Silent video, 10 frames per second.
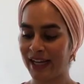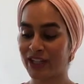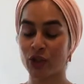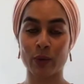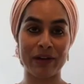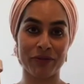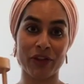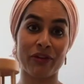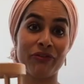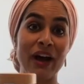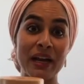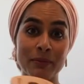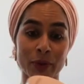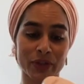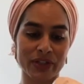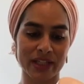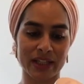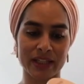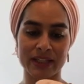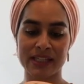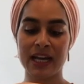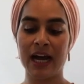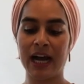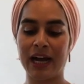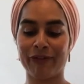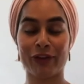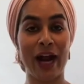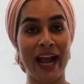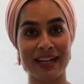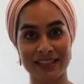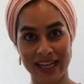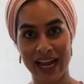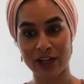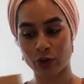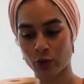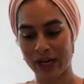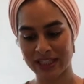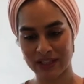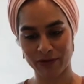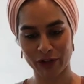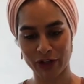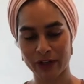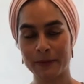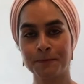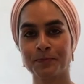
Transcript: it's great for their fine motor skills, for hand-to-hand transfer,